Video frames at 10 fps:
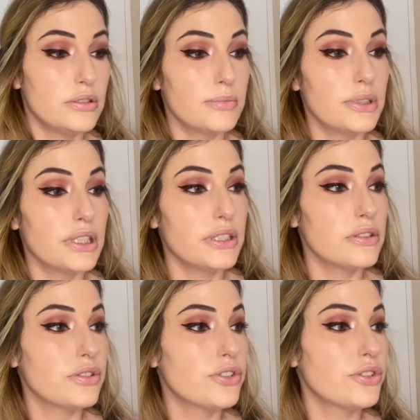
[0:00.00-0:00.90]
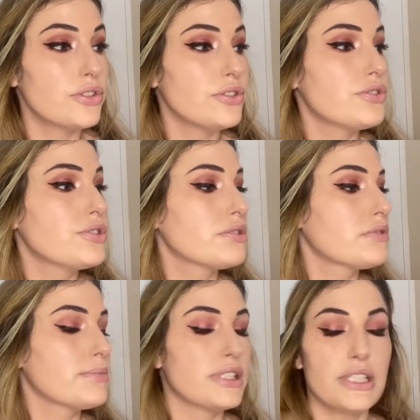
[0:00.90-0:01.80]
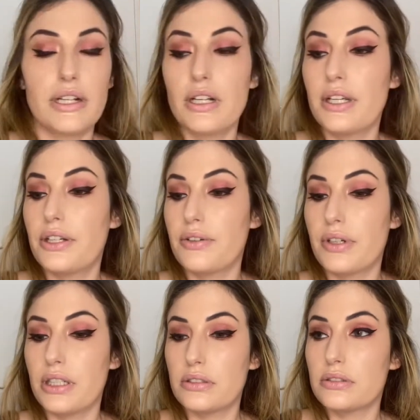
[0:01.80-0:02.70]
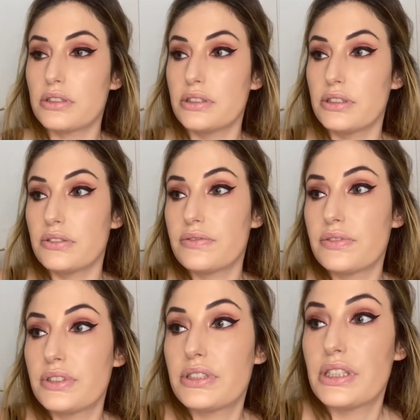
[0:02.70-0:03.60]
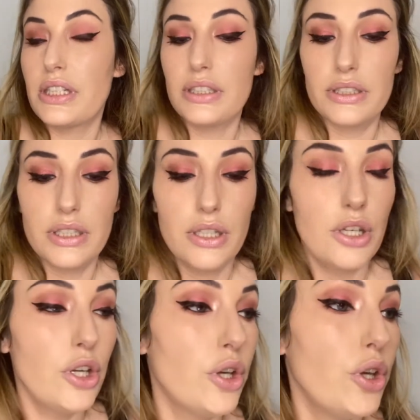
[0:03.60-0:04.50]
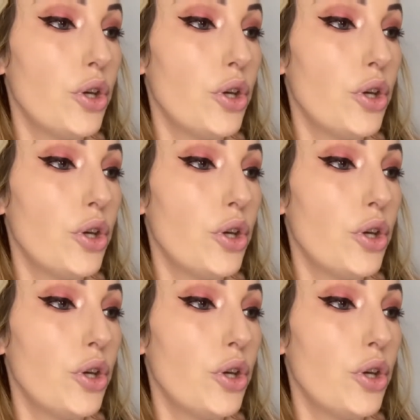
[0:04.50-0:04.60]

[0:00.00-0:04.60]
but I can show you just from a set line around the difference that it